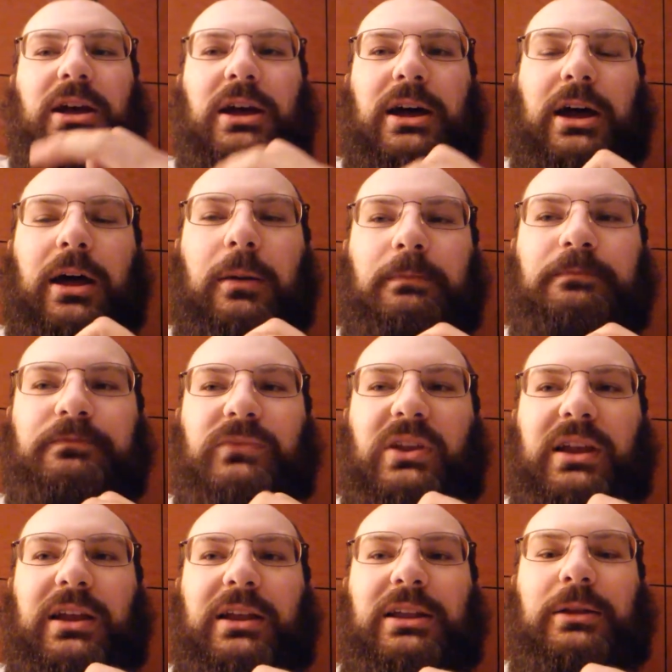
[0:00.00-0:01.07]
Um,
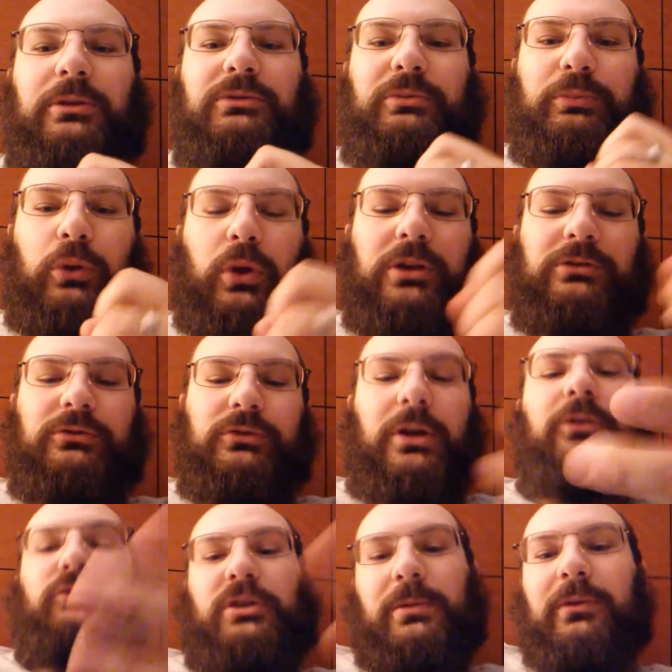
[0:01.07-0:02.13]
and he deployed uh,
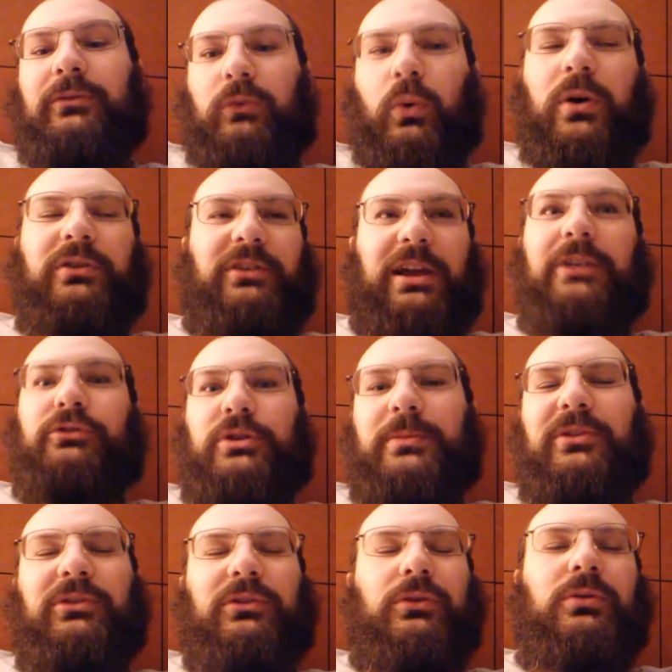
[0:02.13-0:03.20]
Grima, of course. He had
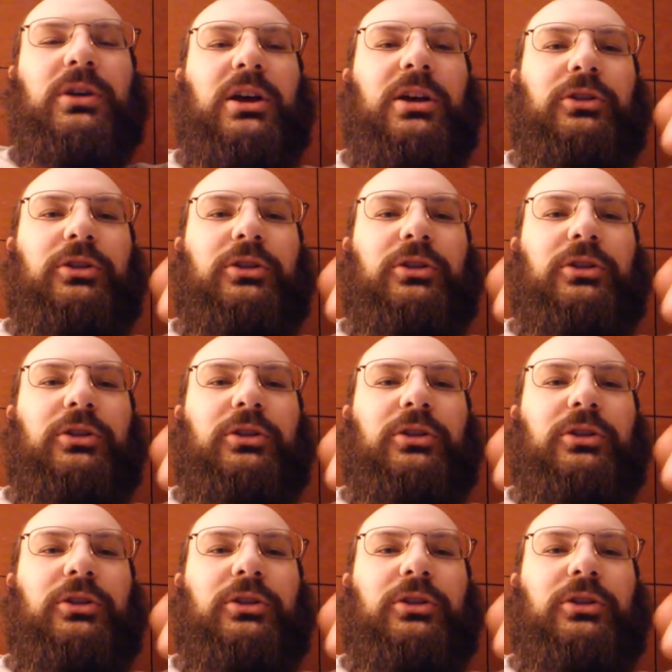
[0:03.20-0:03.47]
Grima too.